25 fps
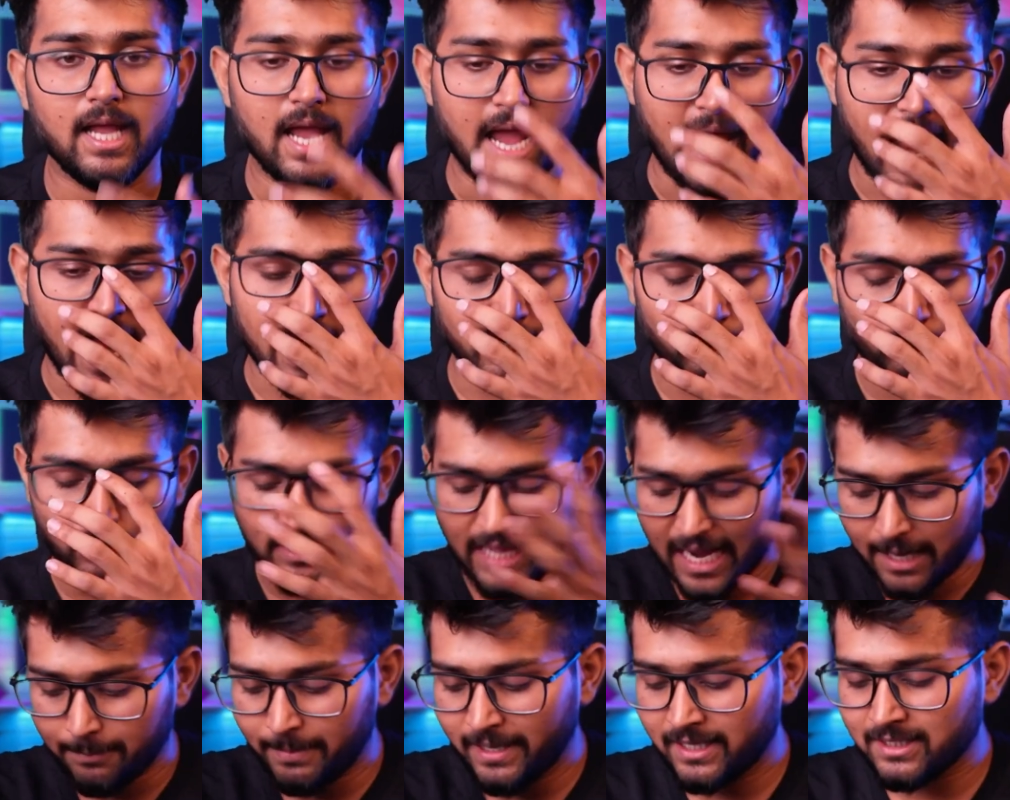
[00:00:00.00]
And with
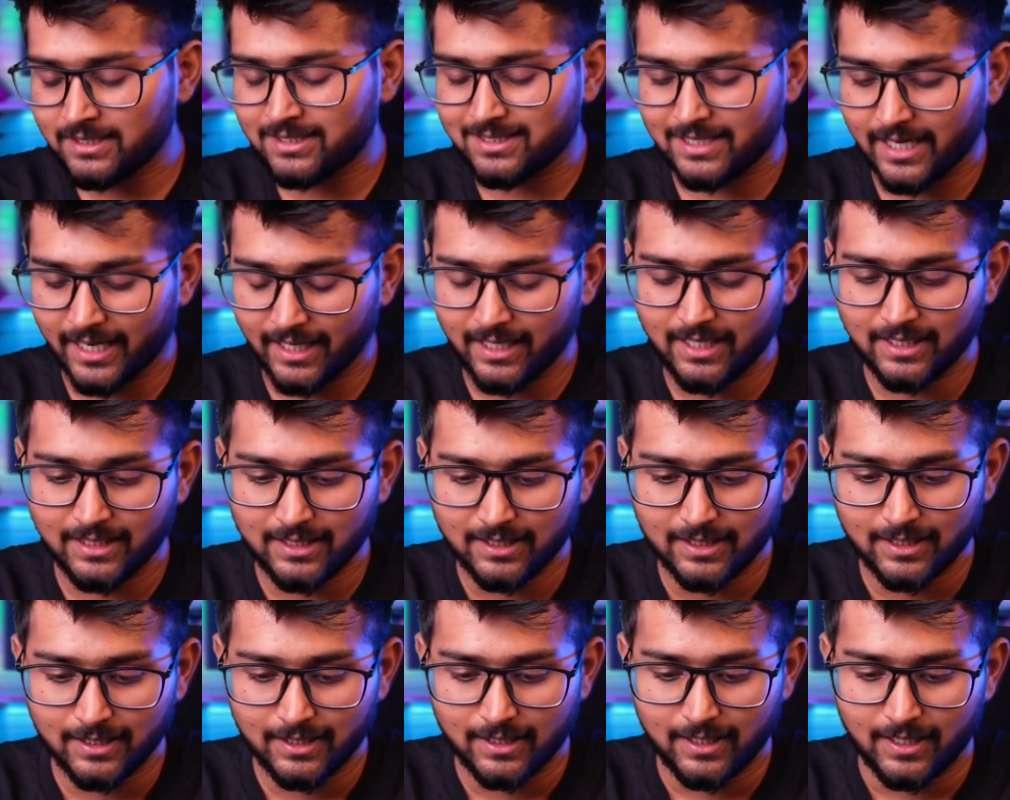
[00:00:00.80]
that being
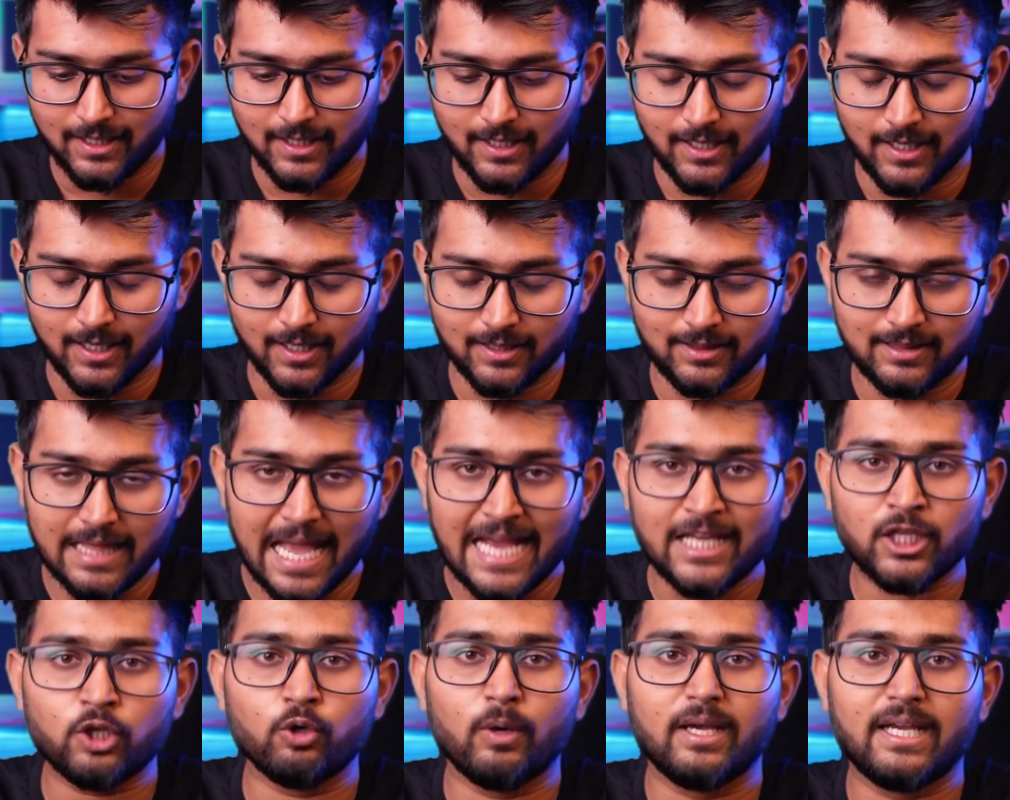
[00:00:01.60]
said,
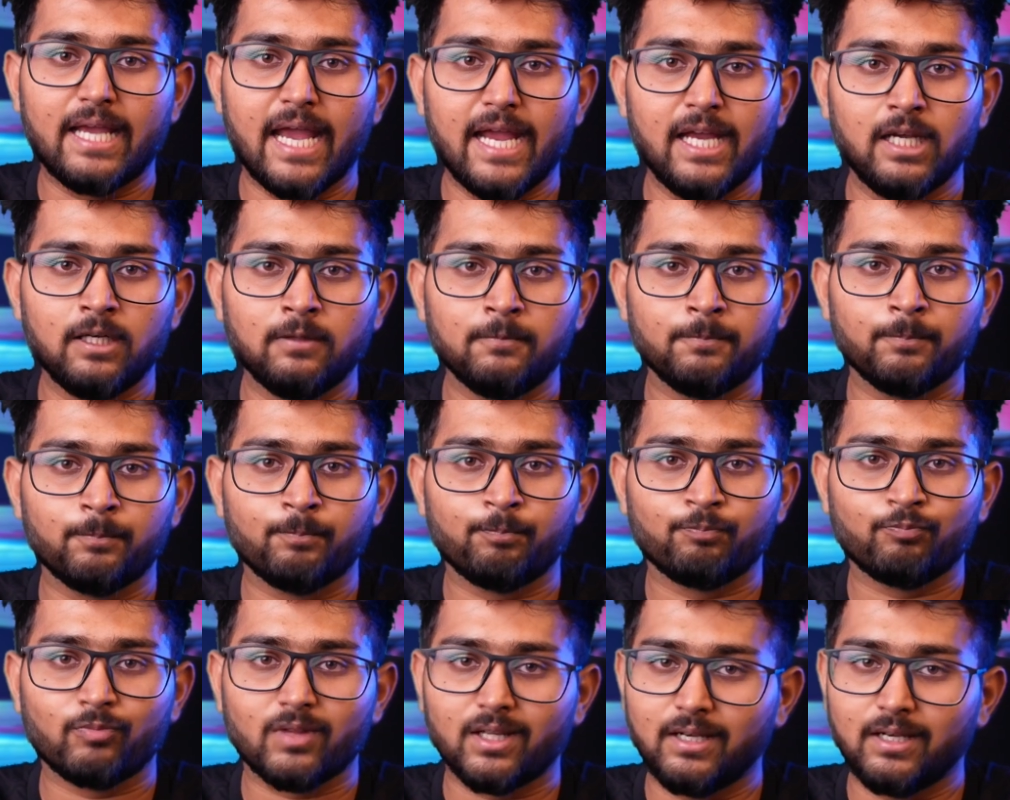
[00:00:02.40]
thank you again.